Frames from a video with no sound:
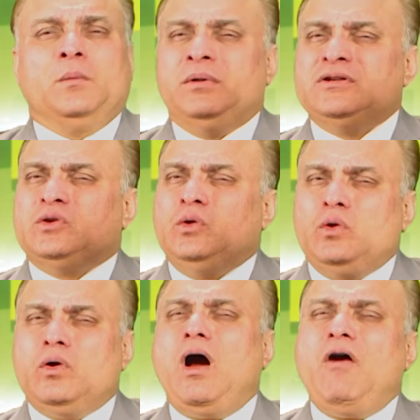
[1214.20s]
Please
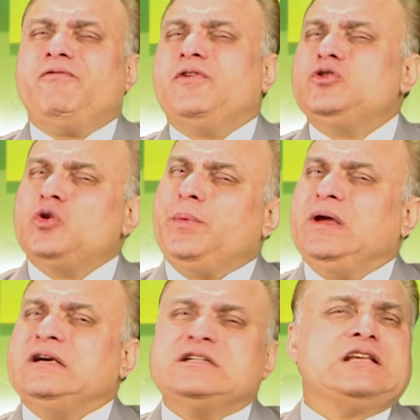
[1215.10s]
look after your
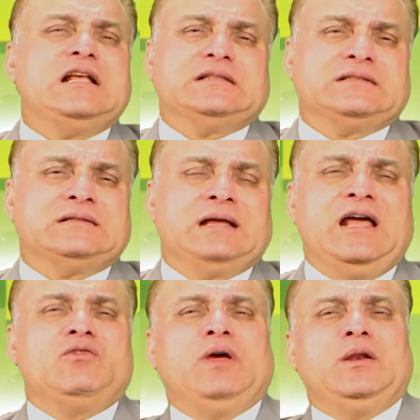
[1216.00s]
parents' health
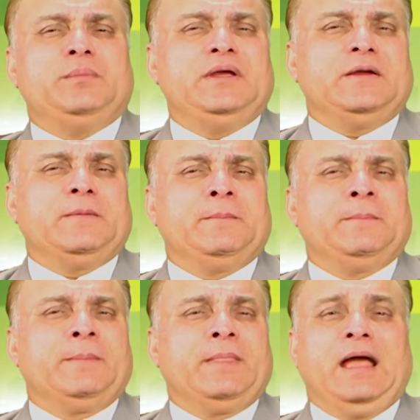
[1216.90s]
and well-being
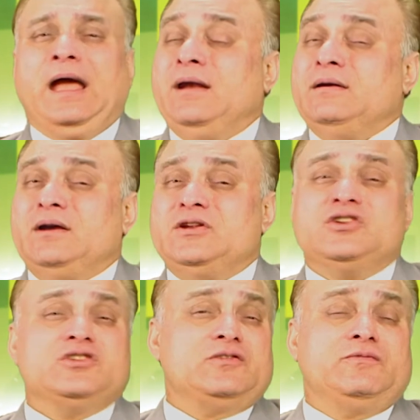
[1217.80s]
and
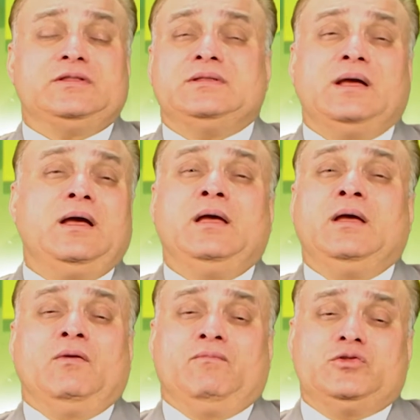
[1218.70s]
relationship
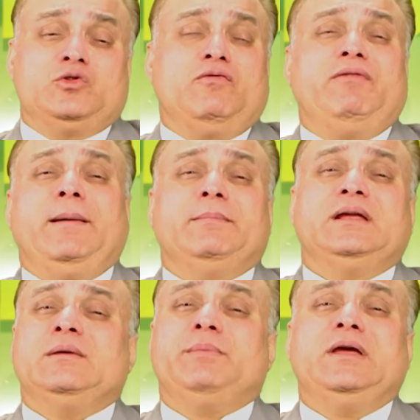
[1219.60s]
with your
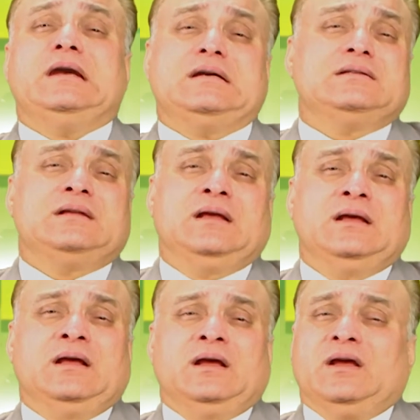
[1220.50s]
family and parents.
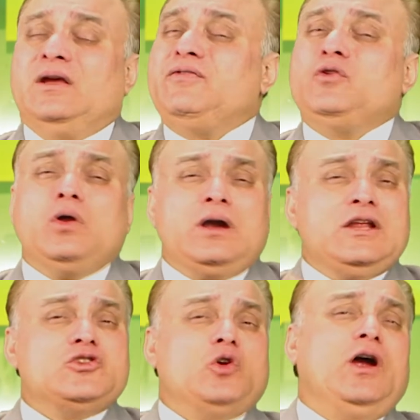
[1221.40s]
If you're in
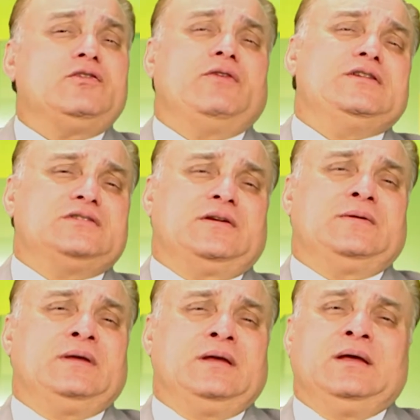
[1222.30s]
a joint venture,
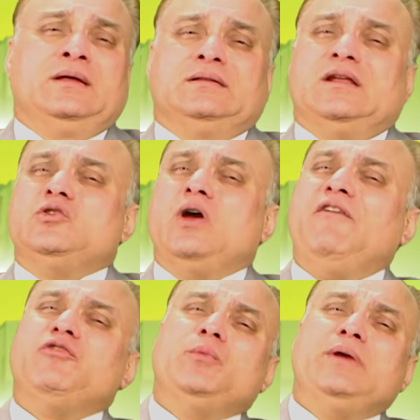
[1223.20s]
then you
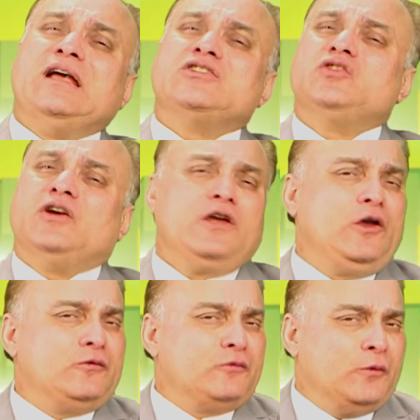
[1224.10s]
have to be extra
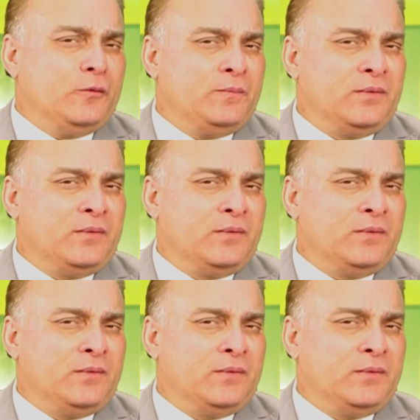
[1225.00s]
careful.